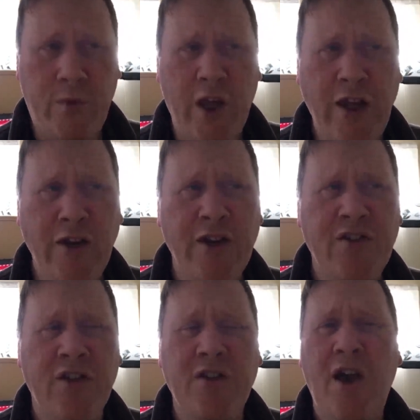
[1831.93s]
hit it
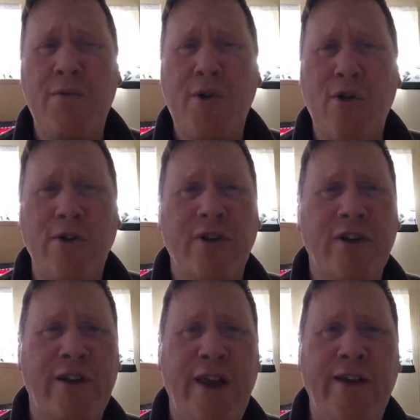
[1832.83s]
into the top corner of
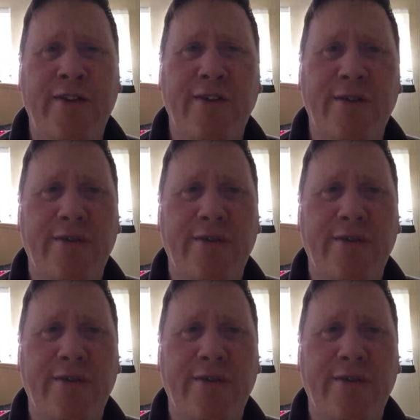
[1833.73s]
the net.